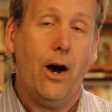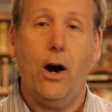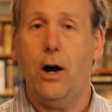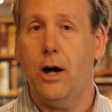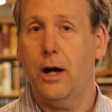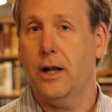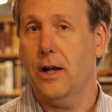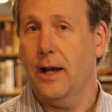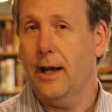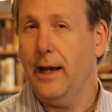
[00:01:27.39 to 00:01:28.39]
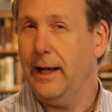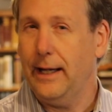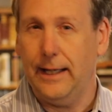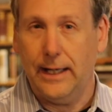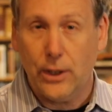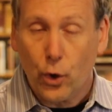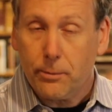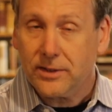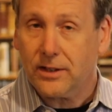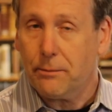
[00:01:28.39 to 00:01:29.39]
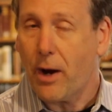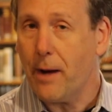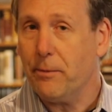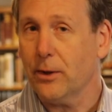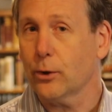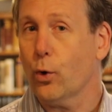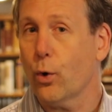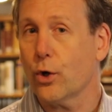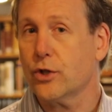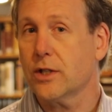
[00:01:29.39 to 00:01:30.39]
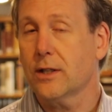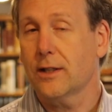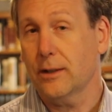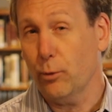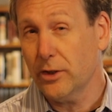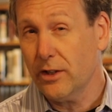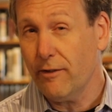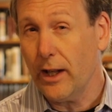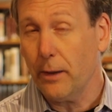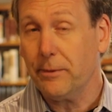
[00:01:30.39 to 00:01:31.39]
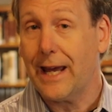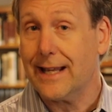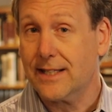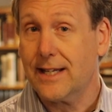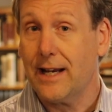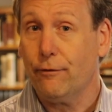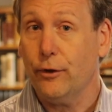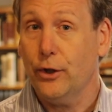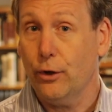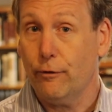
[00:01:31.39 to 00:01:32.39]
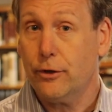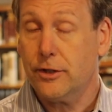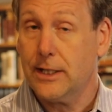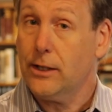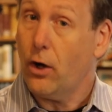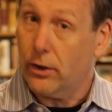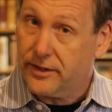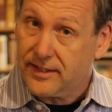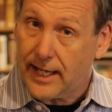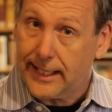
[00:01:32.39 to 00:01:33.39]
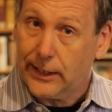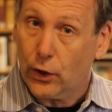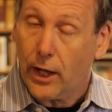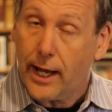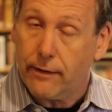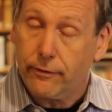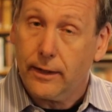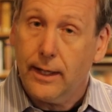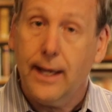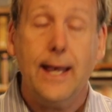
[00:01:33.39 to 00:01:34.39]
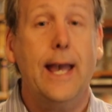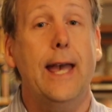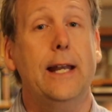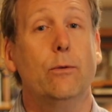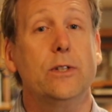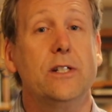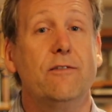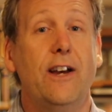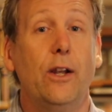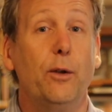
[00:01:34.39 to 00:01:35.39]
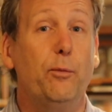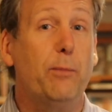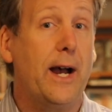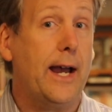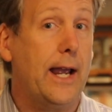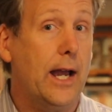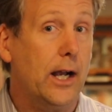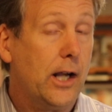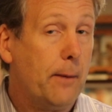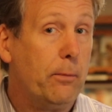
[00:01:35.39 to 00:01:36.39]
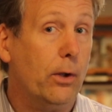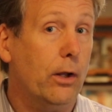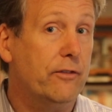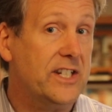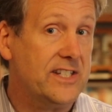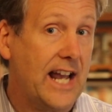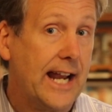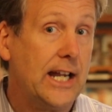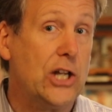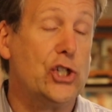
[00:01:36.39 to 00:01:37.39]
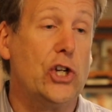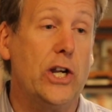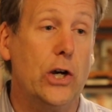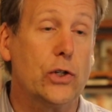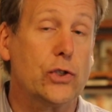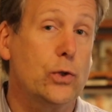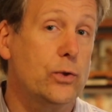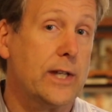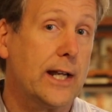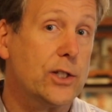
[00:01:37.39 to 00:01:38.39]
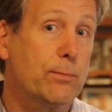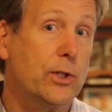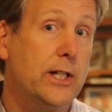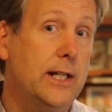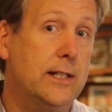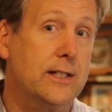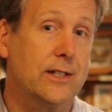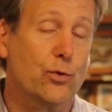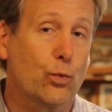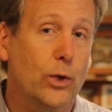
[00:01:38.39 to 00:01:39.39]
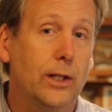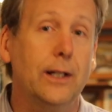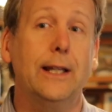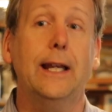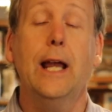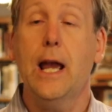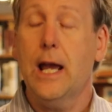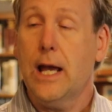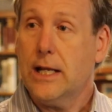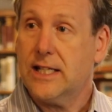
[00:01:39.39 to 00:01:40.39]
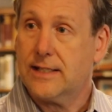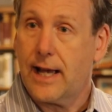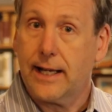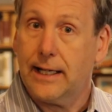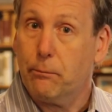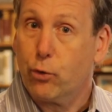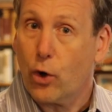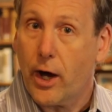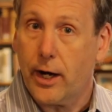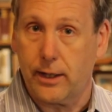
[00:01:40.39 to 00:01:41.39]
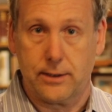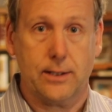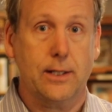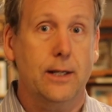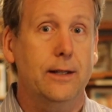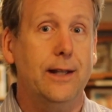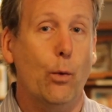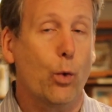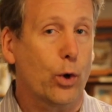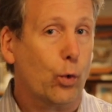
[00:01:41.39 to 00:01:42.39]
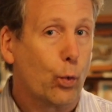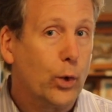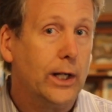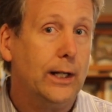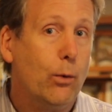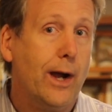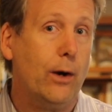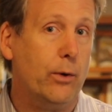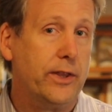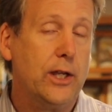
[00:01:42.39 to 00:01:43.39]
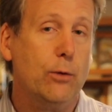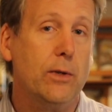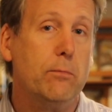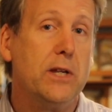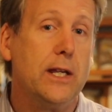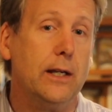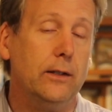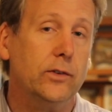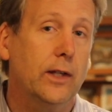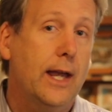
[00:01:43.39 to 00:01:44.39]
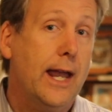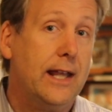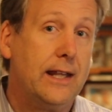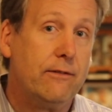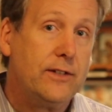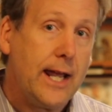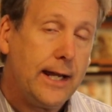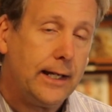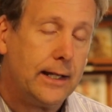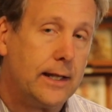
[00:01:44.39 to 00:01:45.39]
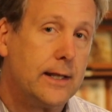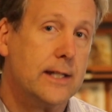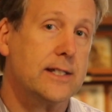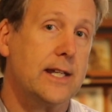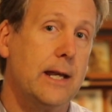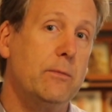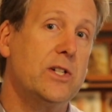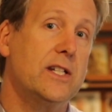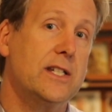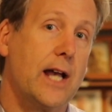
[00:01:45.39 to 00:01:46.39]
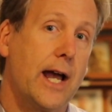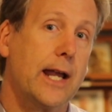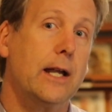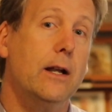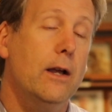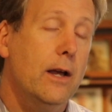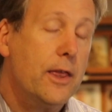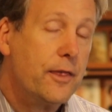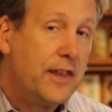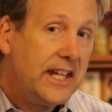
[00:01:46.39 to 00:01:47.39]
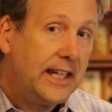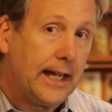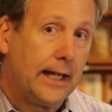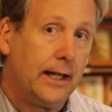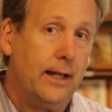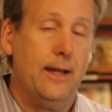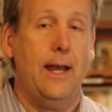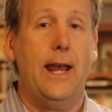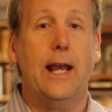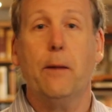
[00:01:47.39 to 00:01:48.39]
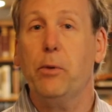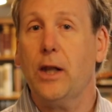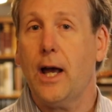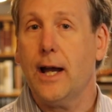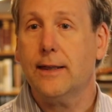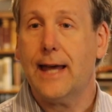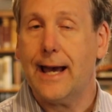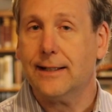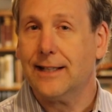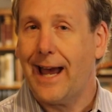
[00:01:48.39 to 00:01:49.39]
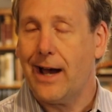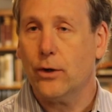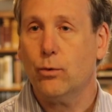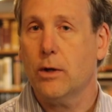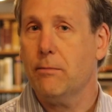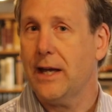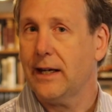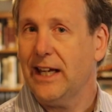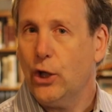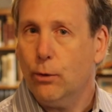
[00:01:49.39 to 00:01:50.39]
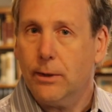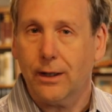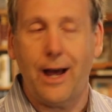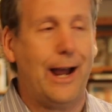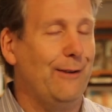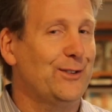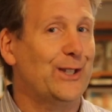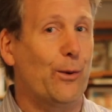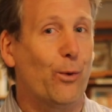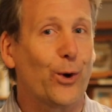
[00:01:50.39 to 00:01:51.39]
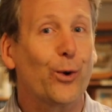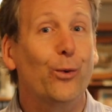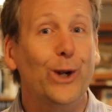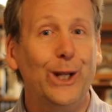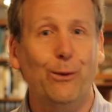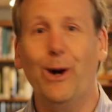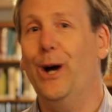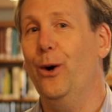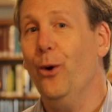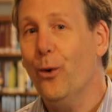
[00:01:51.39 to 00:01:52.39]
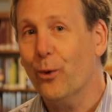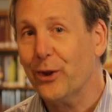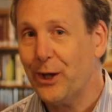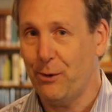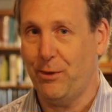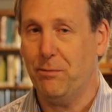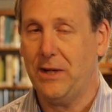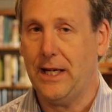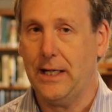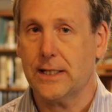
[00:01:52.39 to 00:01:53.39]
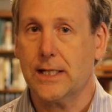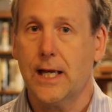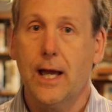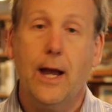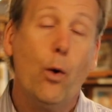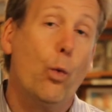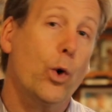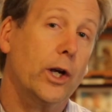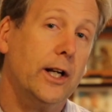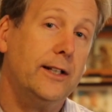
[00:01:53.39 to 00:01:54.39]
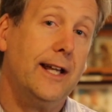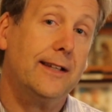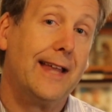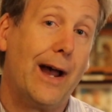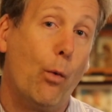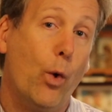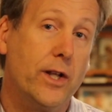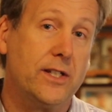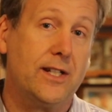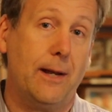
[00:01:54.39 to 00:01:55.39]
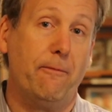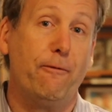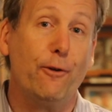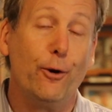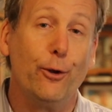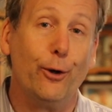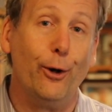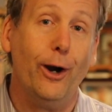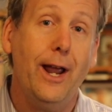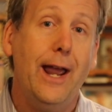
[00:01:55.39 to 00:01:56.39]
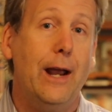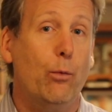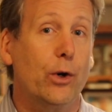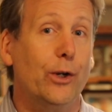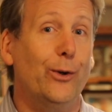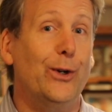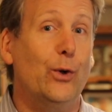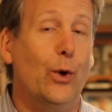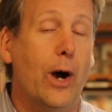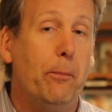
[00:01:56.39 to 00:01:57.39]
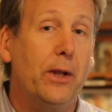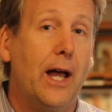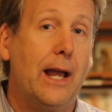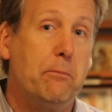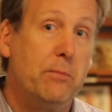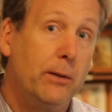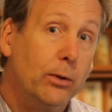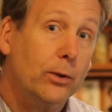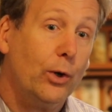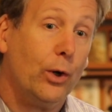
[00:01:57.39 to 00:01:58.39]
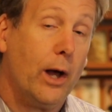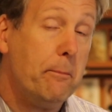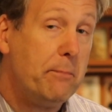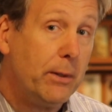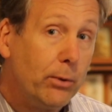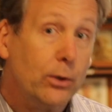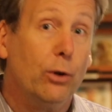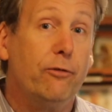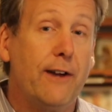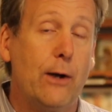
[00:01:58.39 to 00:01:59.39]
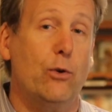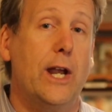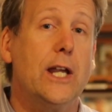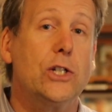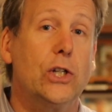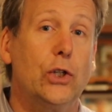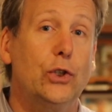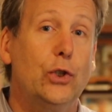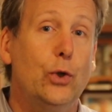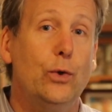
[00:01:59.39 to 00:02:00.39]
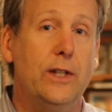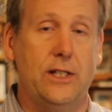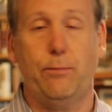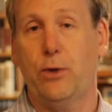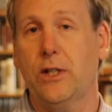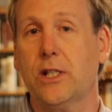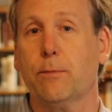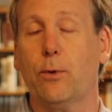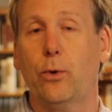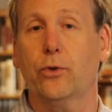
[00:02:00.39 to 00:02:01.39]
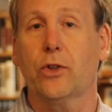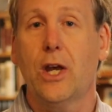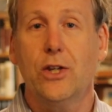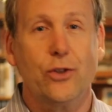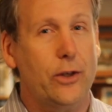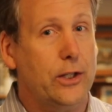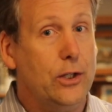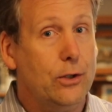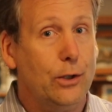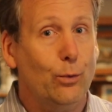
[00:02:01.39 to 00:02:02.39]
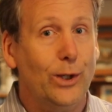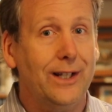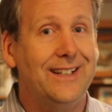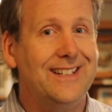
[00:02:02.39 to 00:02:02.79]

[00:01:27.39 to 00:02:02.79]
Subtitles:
on an enormously popular course that was developed at Stanford University called Designing Your Life. And it was developed by a couple of design engineers whose expertise is really designing products that work really well with human beings. And they've taken the same design thinking and applied that to how do we make human lives that work really well with human beings. We're going to take that one step further, and we're going to apply a biblical foundation to these principles so that you can really